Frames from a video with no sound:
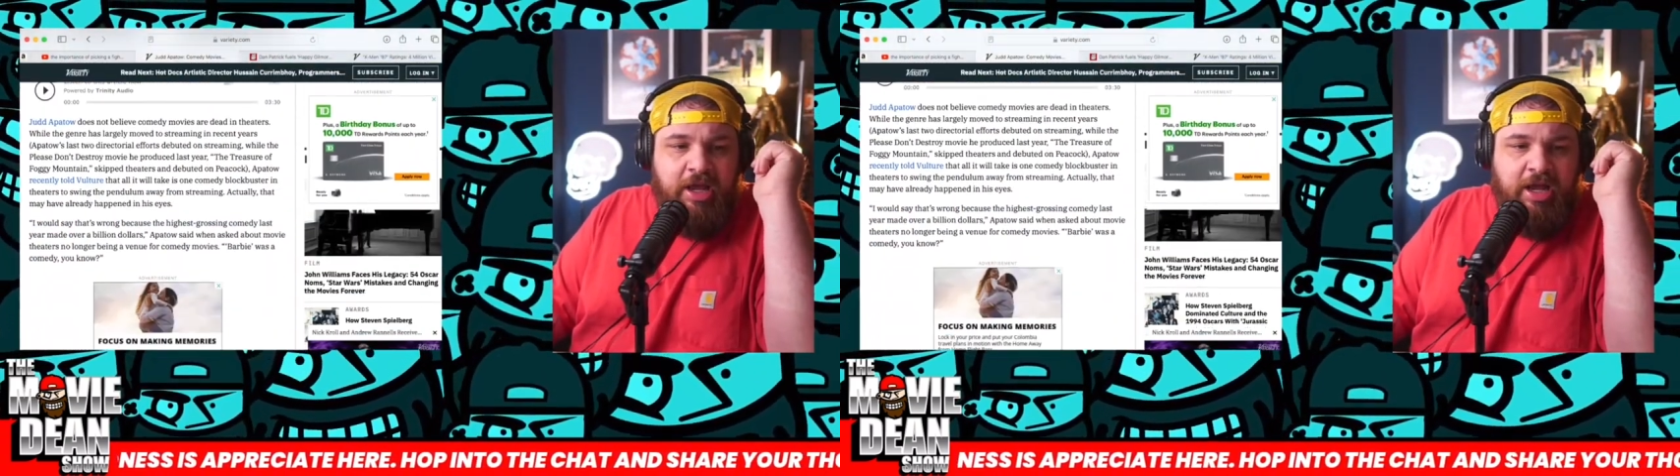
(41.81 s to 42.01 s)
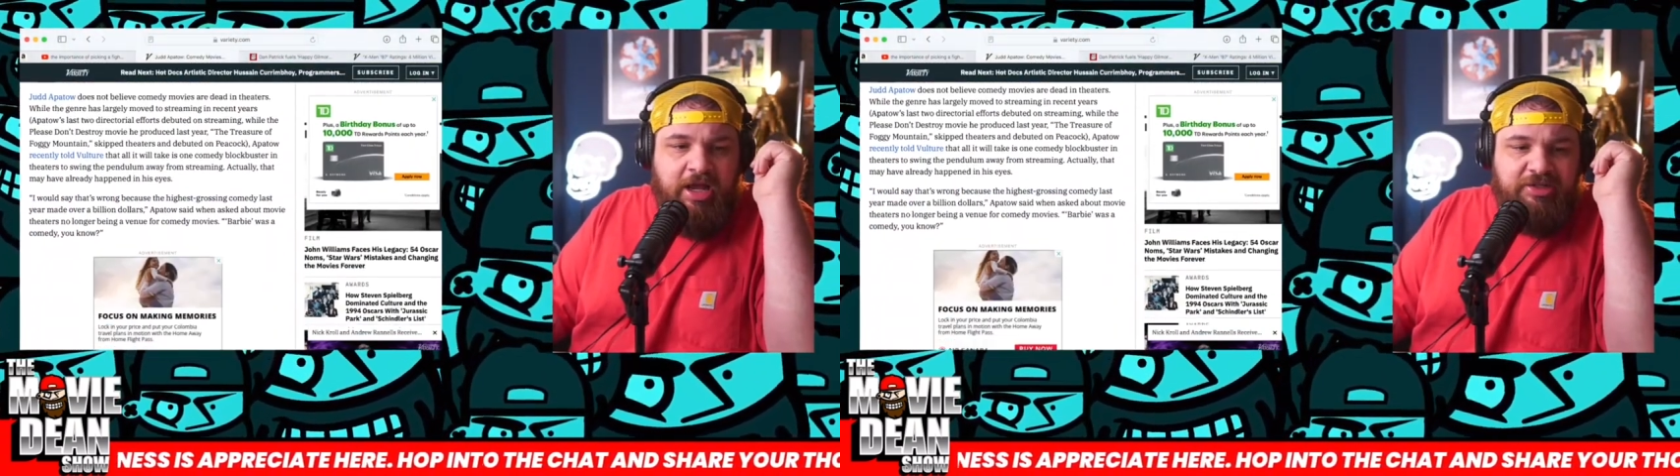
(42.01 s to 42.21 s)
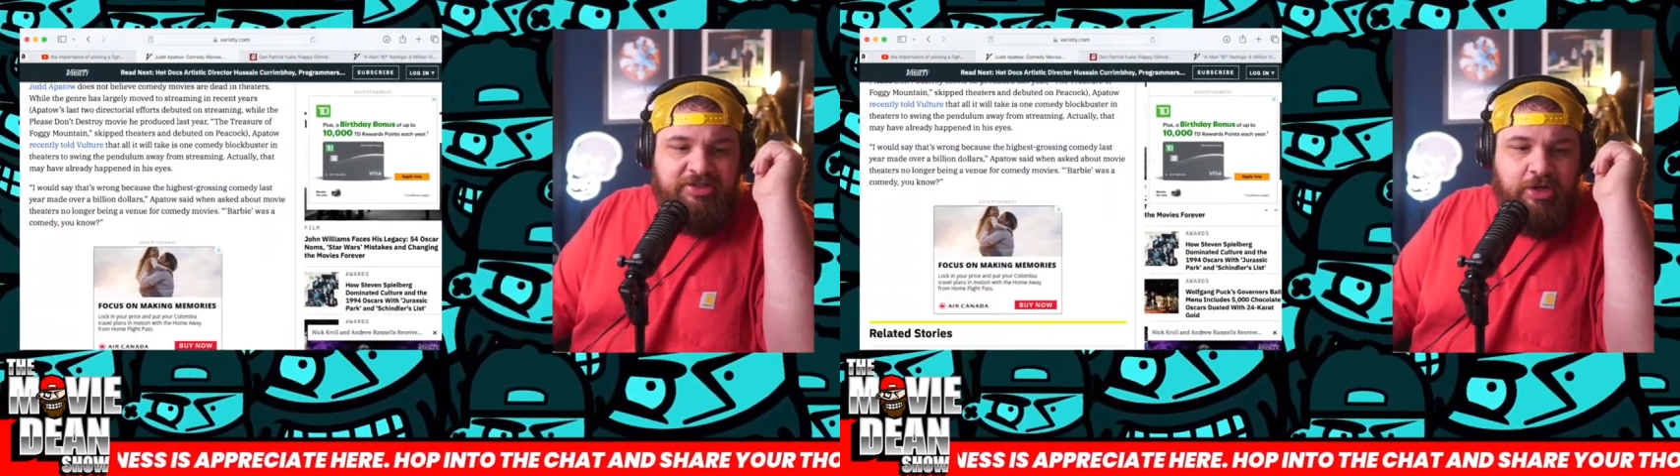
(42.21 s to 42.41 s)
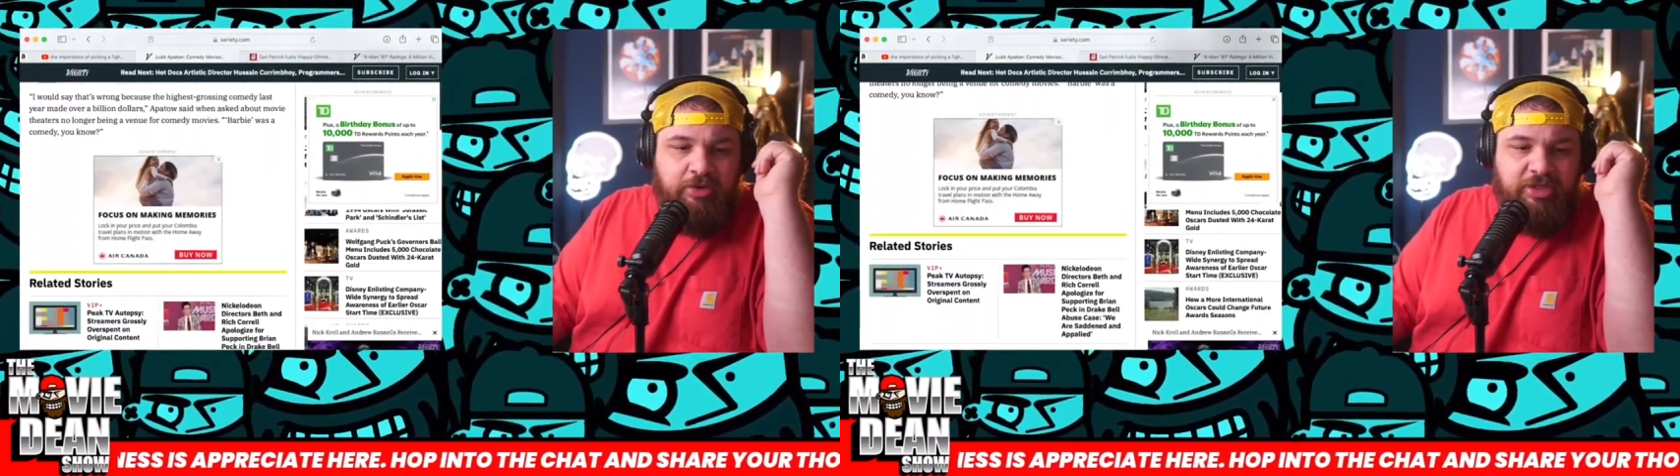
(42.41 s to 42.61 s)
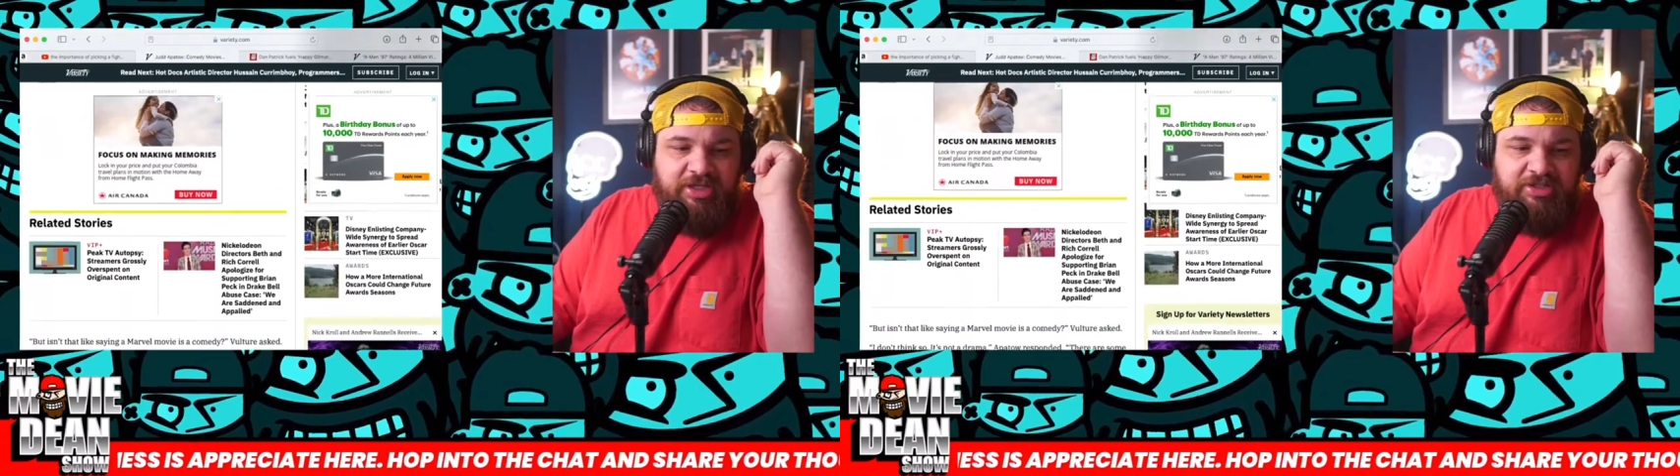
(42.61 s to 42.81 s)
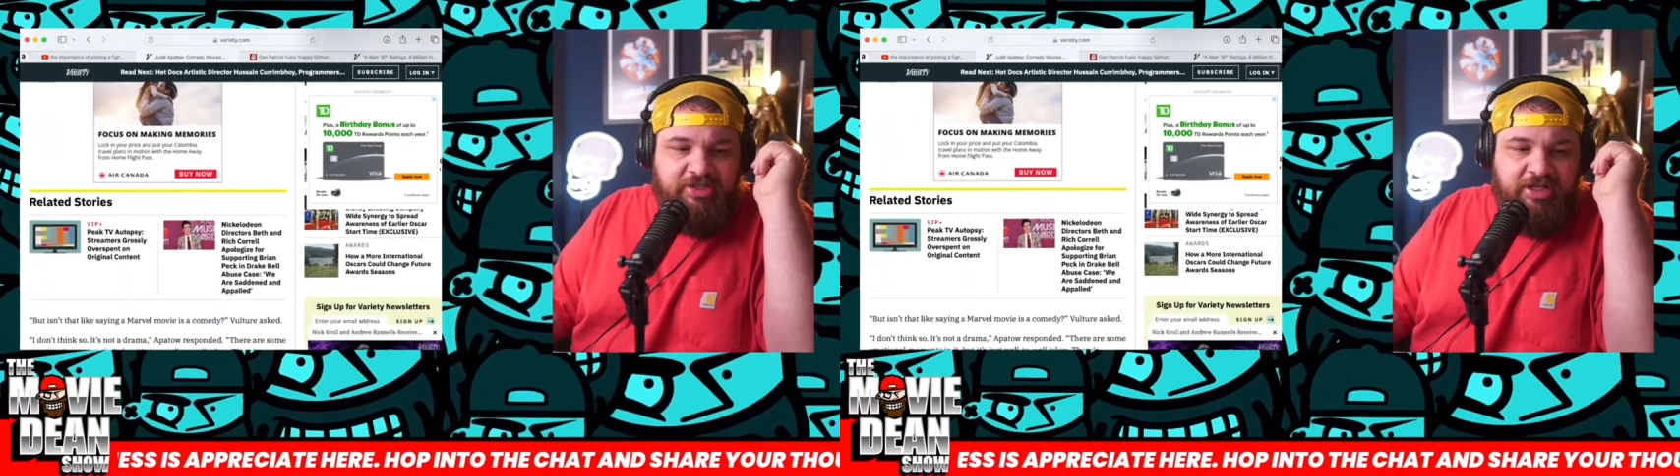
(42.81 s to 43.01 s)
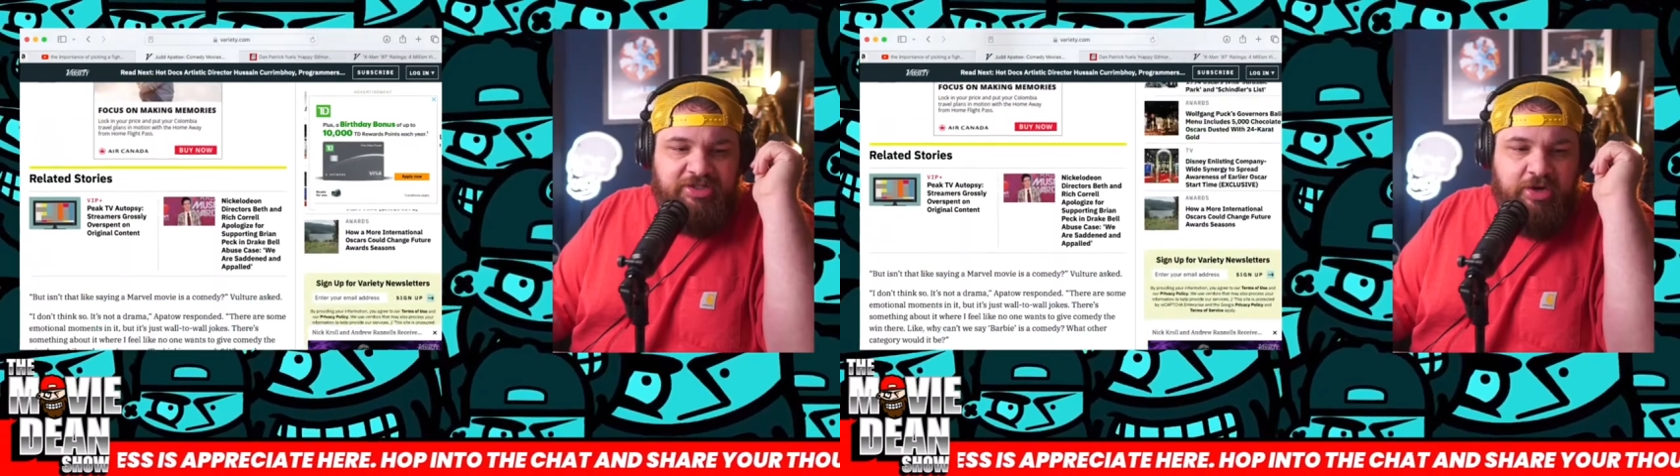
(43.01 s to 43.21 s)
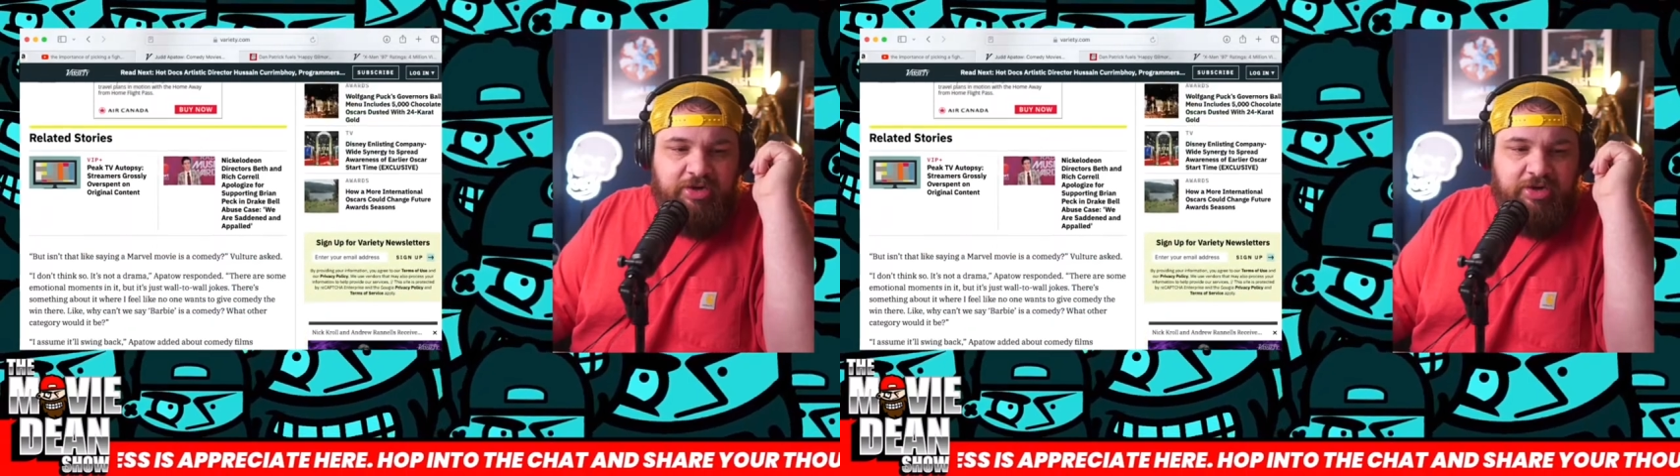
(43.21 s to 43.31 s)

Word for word: Uh, so let's let's